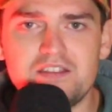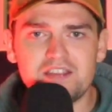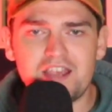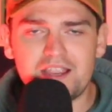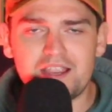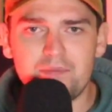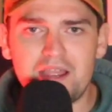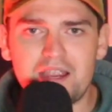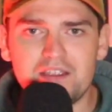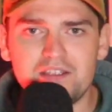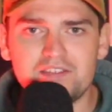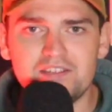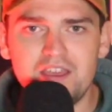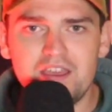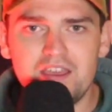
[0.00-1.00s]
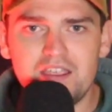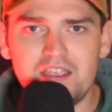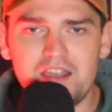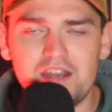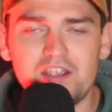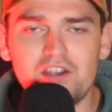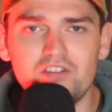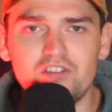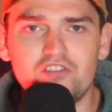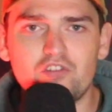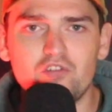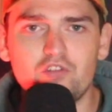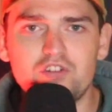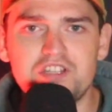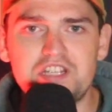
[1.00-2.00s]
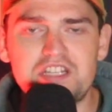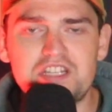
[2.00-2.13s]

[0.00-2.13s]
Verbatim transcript: Giakoumakis getting on the score sheet.